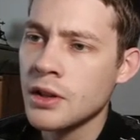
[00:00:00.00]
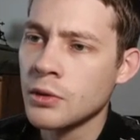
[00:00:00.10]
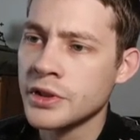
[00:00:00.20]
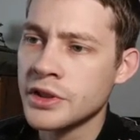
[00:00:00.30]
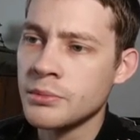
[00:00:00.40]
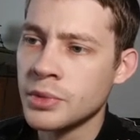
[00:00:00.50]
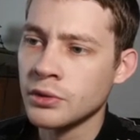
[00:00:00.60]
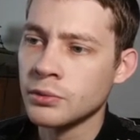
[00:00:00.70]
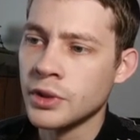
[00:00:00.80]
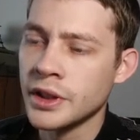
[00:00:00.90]
Once you
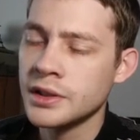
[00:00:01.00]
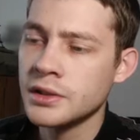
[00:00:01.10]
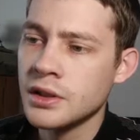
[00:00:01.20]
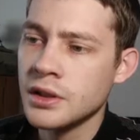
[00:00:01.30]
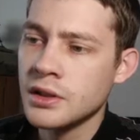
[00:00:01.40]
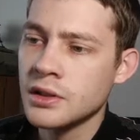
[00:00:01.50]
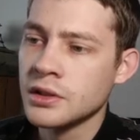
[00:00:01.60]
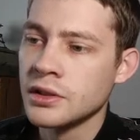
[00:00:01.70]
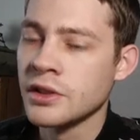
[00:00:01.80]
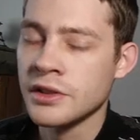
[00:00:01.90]
build one,
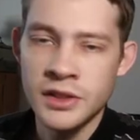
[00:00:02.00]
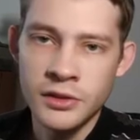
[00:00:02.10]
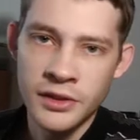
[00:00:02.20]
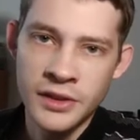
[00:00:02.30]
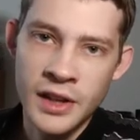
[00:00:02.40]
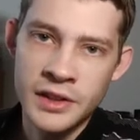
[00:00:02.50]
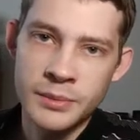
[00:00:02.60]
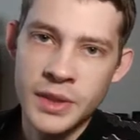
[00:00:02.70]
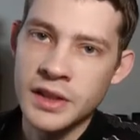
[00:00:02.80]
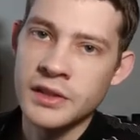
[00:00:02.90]
there's still
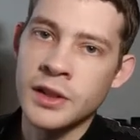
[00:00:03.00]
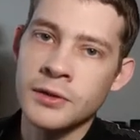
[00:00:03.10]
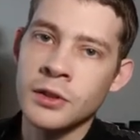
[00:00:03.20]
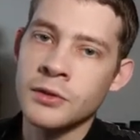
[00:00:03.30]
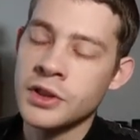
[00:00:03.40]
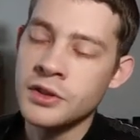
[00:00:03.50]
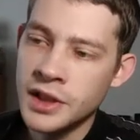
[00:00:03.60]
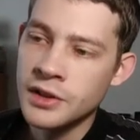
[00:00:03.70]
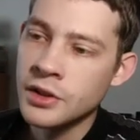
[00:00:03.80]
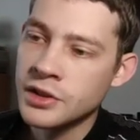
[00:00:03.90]
1,000 pieces left over. You
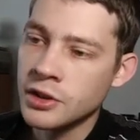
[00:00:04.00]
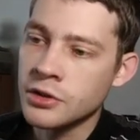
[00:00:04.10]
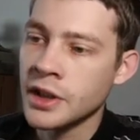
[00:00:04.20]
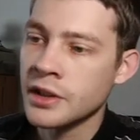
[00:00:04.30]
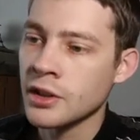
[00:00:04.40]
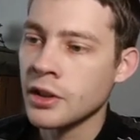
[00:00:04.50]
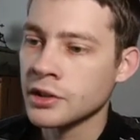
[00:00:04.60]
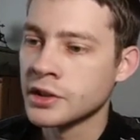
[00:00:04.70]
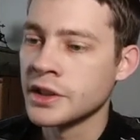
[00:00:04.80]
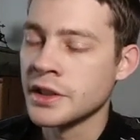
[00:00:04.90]
need those to create the
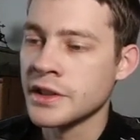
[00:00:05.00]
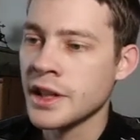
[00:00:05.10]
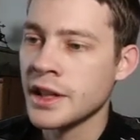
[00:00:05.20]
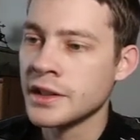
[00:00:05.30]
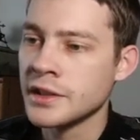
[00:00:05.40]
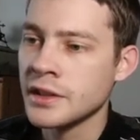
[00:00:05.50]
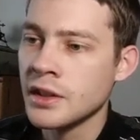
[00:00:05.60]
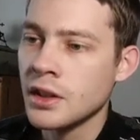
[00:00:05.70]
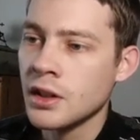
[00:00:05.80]
alternate designs,